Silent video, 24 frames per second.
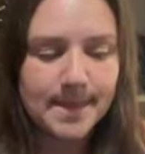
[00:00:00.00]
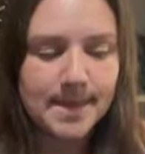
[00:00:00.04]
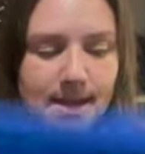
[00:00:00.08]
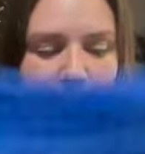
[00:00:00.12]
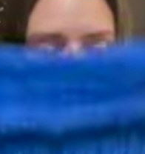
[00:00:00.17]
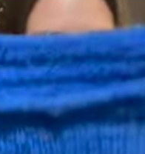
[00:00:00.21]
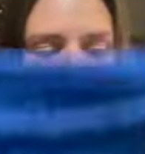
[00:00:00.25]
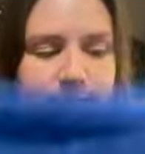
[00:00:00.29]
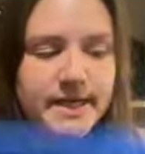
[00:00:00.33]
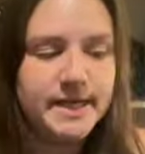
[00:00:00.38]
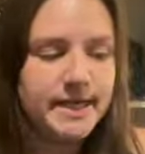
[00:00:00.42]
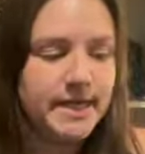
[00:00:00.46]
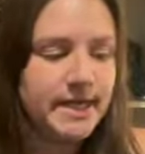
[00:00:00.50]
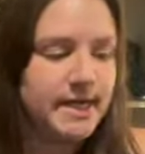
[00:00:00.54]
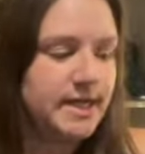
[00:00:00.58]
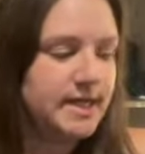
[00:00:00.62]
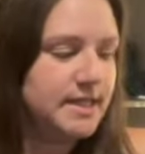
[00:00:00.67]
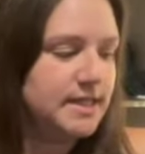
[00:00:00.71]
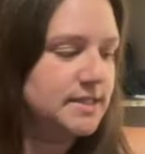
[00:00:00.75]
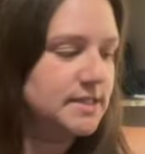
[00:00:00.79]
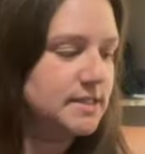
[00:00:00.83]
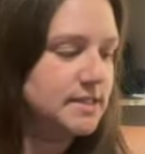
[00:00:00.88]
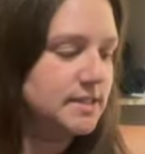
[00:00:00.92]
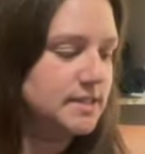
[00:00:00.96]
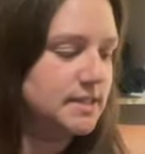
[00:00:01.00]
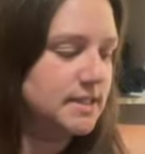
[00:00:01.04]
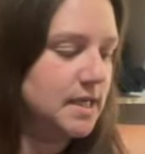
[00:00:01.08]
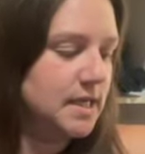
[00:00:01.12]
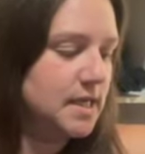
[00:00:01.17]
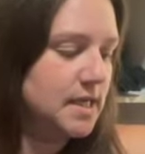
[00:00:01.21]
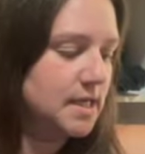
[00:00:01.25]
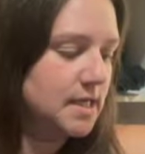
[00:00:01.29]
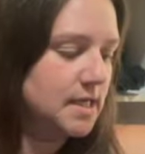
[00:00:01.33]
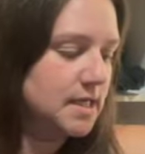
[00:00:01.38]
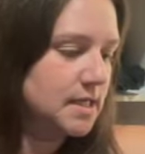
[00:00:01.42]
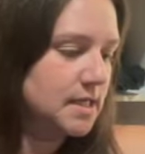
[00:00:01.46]
because,
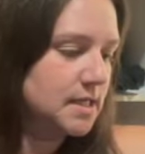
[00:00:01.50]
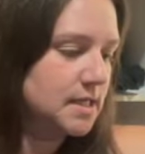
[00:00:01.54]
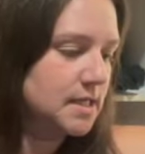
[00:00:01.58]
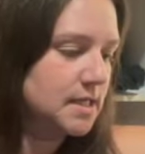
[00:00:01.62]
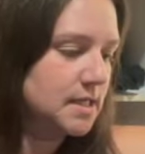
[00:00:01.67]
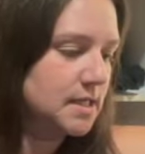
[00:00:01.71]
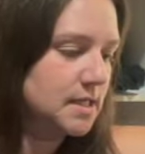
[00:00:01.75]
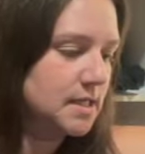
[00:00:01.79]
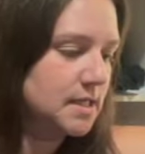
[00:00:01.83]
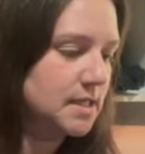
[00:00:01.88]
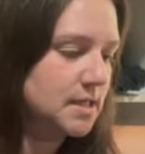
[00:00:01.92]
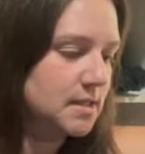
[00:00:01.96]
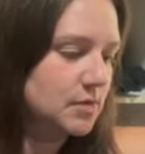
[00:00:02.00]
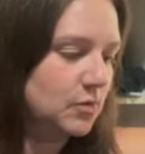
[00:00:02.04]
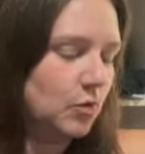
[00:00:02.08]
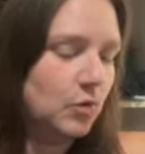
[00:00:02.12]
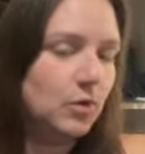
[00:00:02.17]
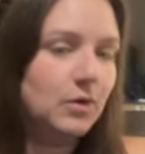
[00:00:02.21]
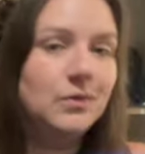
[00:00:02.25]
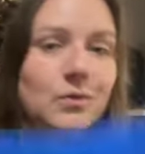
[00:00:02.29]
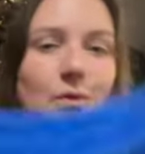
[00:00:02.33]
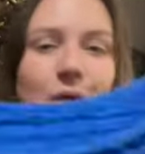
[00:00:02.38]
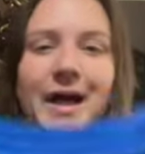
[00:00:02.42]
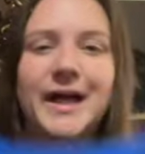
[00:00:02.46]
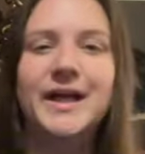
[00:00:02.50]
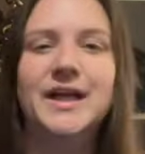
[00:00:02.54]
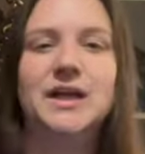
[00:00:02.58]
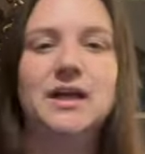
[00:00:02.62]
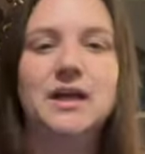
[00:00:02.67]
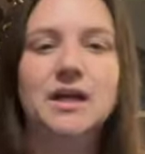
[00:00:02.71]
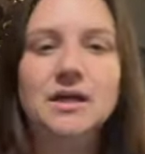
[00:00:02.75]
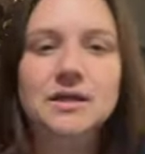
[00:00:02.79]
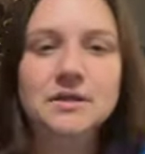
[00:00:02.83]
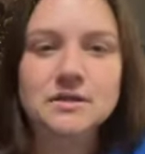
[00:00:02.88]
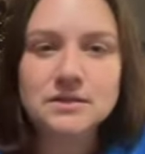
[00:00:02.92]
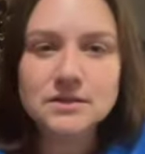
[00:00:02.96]
or
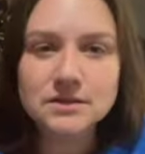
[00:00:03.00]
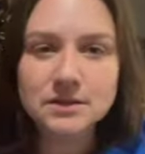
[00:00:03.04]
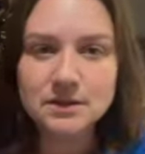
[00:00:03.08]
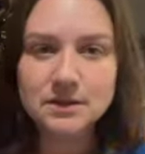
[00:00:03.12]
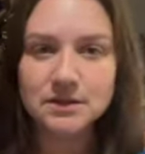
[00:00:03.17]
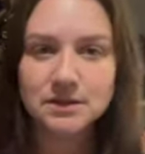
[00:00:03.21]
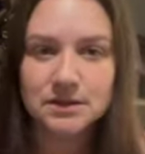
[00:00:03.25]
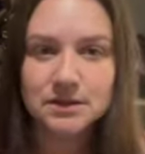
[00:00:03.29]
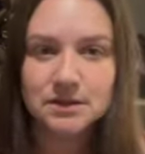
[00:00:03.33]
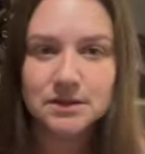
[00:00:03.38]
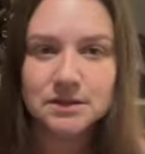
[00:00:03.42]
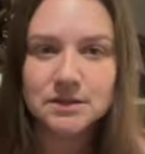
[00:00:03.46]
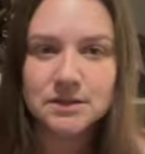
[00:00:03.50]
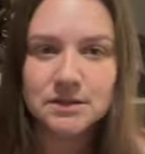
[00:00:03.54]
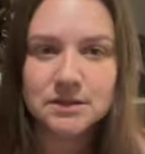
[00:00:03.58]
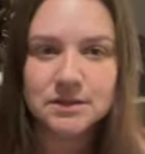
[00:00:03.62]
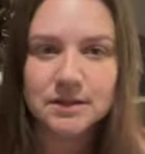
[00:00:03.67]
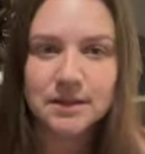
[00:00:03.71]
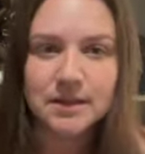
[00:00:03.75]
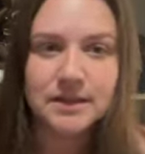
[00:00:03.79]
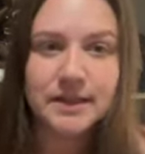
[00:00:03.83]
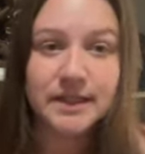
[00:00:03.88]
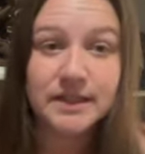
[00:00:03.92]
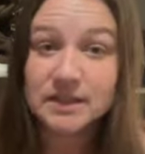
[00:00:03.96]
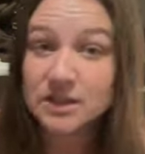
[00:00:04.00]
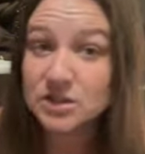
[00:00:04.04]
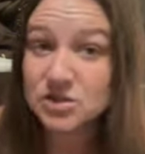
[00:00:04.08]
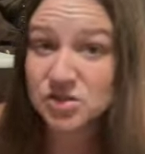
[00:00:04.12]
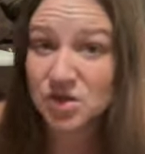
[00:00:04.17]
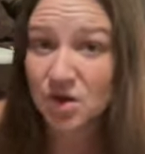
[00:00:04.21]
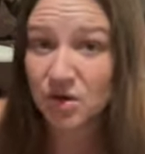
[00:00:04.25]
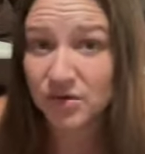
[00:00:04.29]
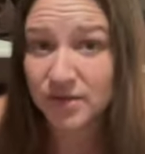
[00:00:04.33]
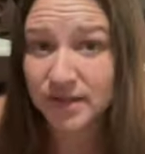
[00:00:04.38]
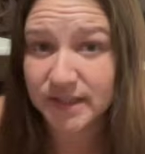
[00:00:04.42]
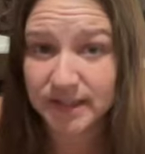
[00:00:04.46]
wider. Like there's
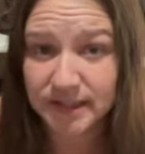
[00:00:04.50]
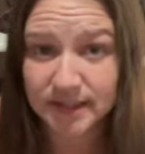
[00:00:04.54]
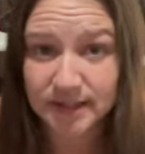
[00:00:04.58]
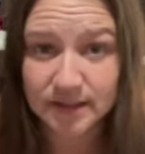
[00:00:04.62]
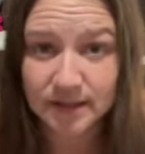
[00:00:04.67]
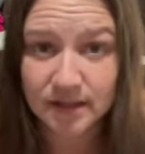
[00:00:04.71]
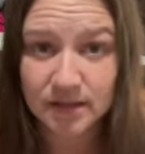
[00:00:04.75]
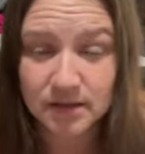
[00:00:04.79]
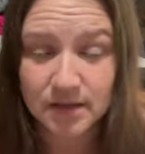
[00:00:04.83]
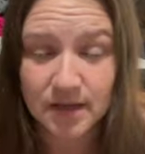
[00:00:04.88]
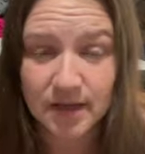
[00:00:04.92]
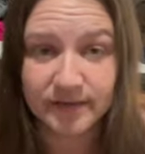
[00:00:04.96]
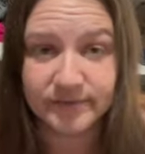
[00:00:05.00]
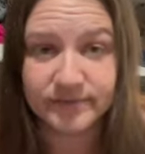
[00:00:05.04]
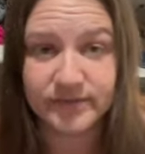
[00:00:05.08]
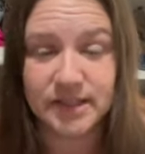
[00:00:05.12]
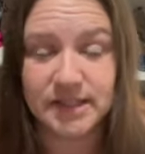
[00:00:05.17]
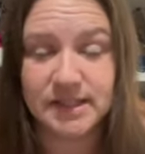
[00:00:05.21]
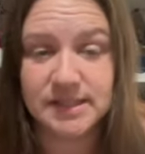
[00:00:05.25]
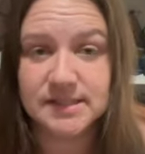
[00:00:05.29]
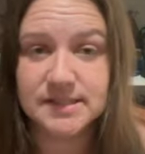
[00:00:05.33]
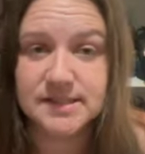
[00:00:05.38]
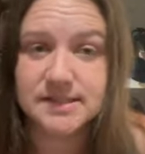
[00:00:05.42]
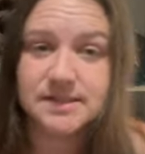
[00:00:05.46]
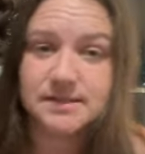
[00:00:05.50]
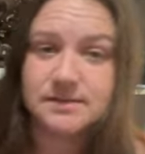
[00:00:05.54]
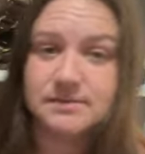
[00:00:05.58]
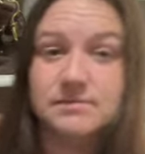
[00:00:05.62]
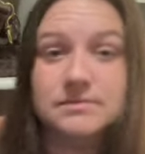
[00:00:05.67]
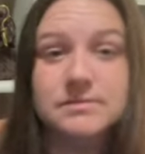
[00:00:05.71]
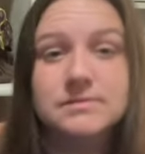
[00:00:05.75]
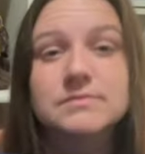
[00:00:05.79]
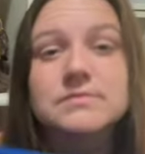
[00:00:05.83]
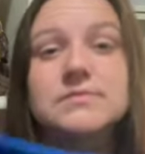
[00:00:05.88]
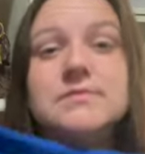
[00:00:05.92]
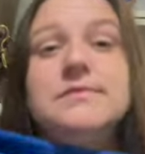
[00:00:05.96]
already a lot of ease.
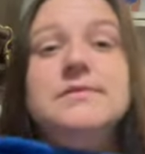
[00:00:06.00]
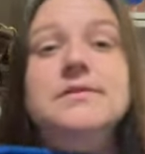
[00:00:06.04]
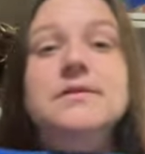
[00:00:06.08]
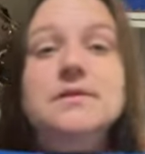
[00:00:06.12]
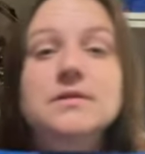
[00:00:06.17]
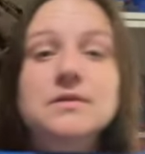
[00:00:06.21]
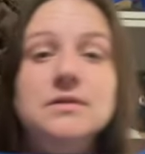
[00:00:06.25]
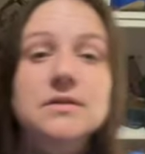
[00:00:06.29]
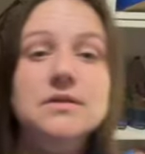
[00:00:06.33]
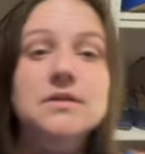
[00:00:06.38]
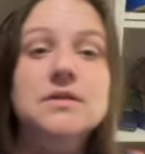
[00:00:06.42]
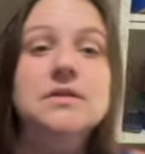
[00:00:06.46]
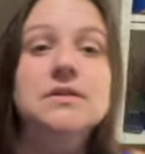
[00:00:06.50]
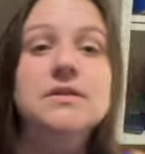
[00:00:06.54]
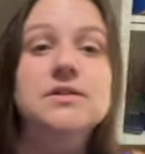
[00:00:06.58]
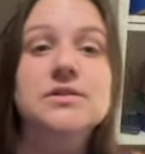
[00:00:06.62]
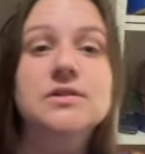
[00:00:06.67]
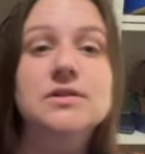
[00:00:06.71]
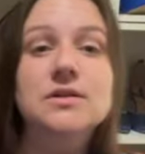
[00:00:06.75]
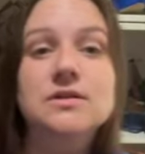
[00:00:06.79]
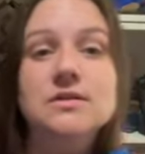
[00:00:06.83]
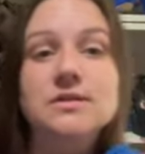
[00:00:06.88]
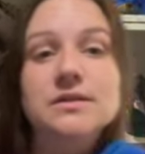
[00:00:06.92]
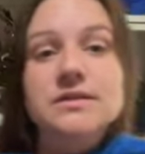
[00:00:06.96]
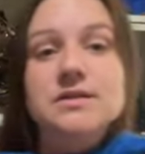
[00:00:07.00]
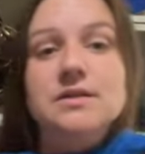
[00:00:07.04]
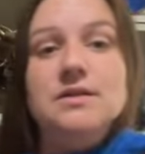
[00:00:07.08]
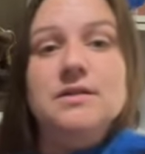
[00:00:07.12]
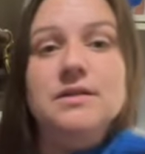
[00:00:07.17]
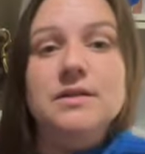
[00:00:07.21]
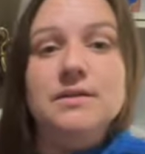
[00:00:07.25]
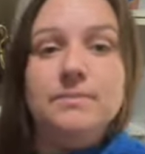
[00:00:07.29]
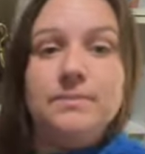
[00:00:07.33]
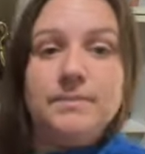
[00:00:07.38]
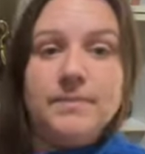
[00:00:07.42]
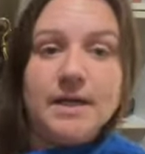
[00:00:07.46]
It's
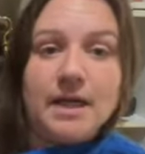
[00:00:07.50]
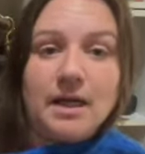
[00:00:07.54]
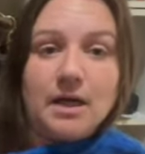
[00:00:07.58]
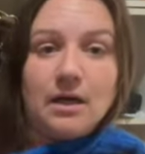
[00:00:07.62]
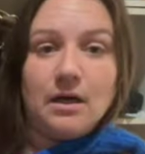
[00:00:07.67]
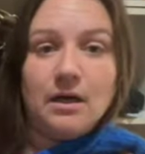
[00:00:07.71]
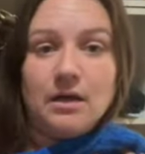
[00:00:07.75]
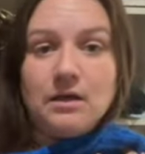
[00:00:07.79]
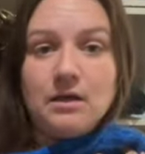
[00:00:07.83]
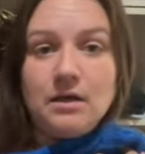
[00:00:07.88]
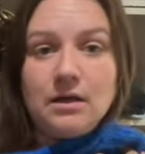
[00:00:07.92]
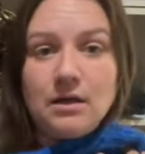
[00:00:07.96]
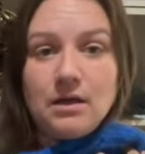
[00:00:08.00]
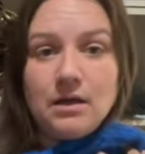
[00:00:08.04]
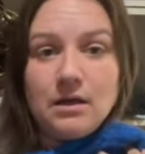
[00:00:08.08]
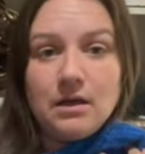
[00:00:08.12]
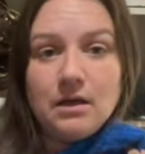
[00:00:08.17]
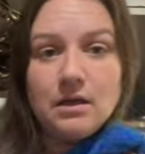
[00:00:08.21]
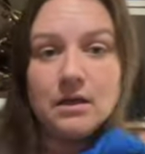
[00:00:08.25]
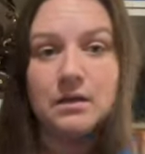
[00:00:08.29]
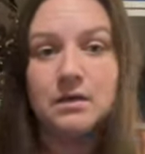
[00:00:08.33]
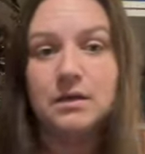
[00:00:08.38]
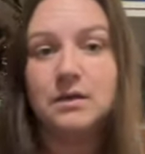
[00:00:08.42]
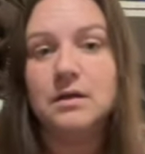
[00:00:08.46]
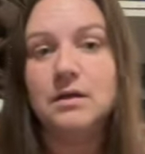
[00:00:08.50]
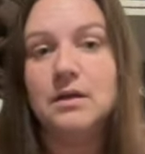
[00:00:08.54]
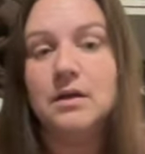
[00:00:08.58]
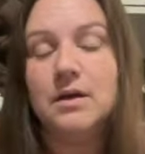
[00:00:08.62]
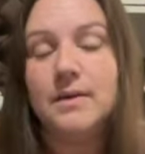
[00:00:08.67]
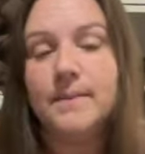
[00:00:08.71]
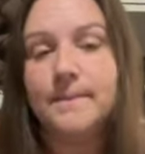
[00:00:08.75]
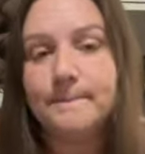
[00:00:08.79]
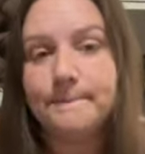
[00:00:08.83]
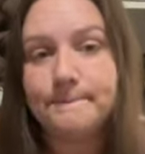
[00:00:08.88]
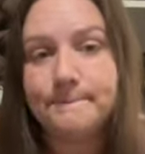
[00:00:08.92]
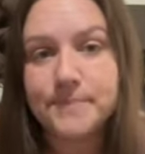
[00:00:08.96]
already bigger.
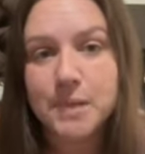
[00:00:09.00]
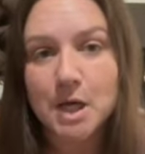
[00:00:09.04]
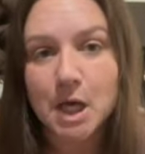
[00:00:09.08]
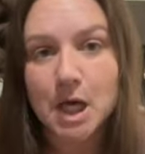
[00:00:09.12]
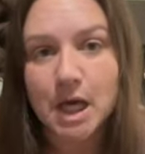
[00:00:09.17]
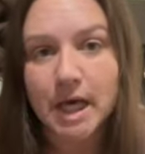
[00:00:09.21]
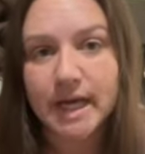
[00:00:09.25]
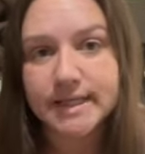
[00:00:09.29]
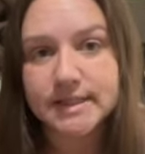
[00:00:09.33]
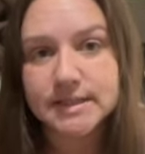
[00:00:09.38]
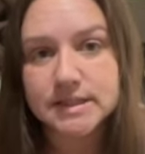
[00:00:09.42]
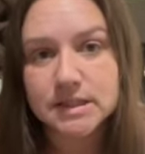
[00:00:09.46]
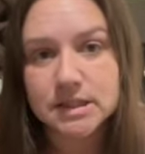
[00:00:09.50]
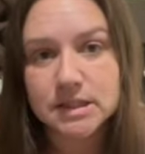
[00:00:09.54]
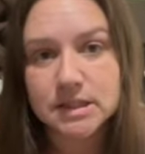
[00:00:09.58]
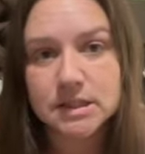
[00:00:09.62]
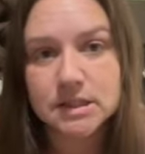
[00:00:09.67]
But,